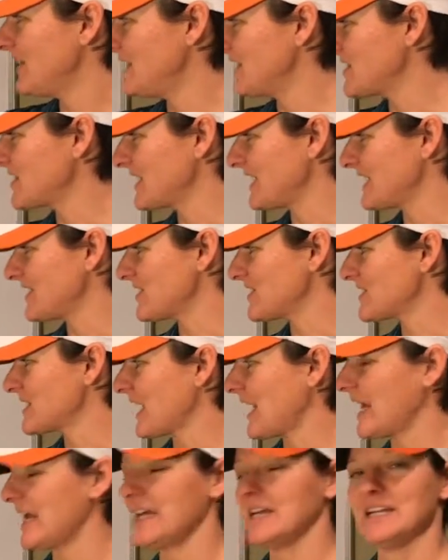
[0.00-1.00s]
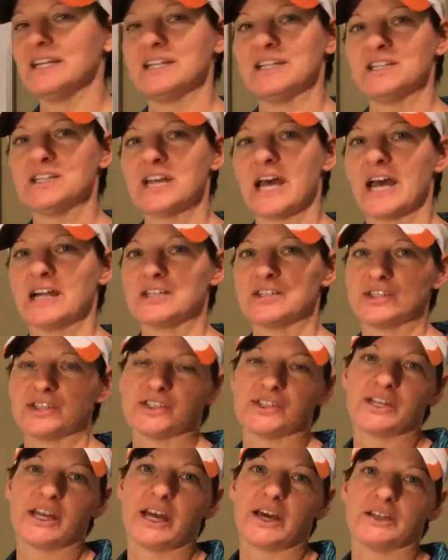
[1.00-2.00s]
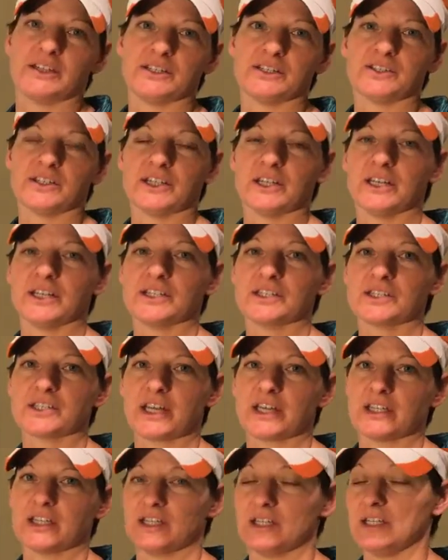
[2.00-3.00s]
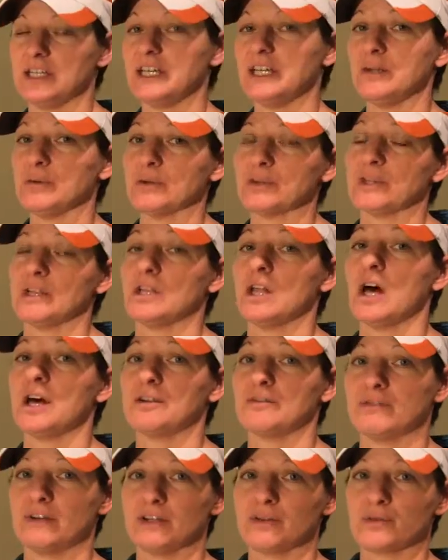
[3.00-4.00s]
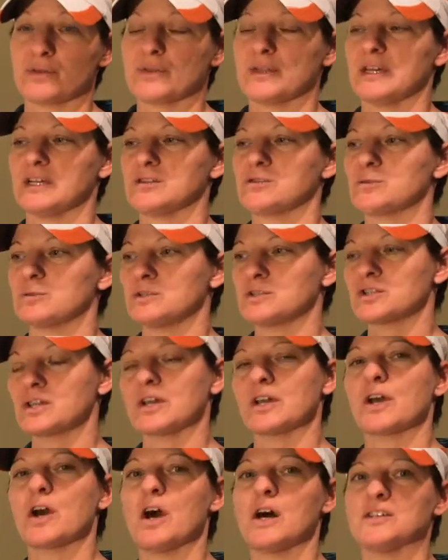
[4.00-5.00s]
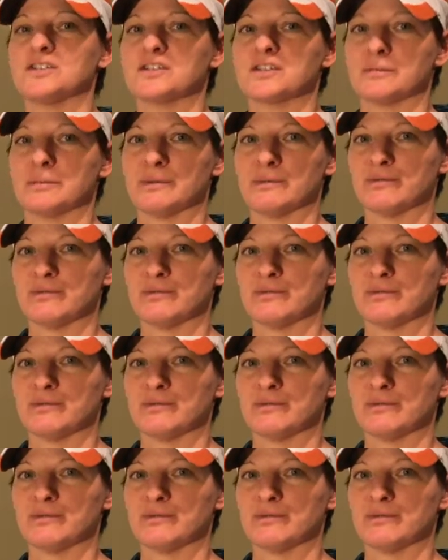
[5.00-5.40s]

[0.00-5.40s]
this gets tight, it attaches down into the inside of the knee with a lot of other things, which can cause some